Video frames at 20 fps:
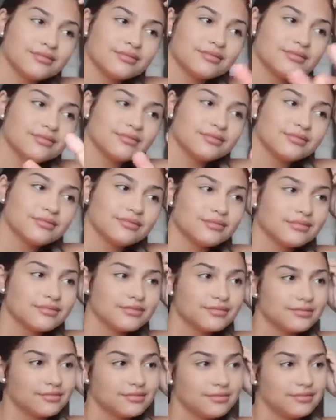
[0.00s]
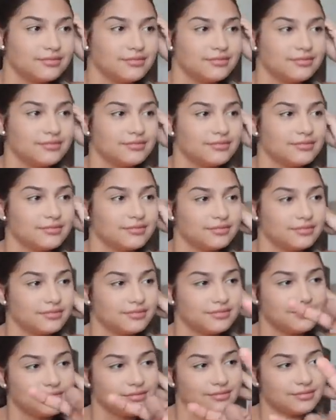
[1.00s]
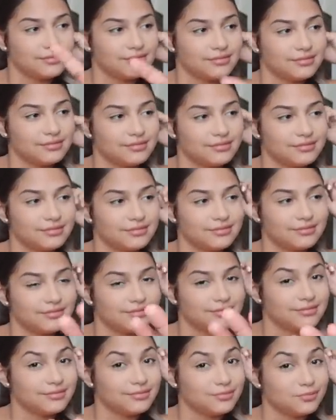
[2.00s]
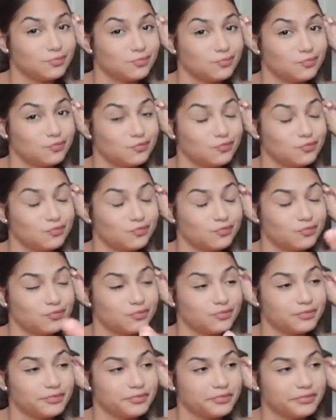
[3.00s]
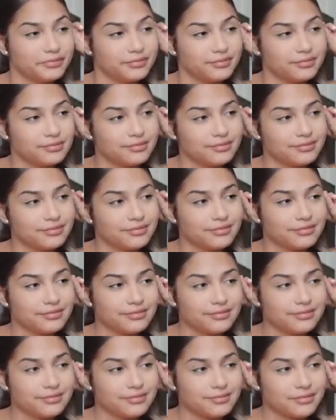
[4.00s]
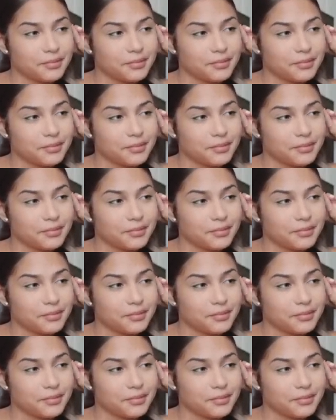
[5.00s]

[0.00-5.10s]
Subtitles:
(not speaking)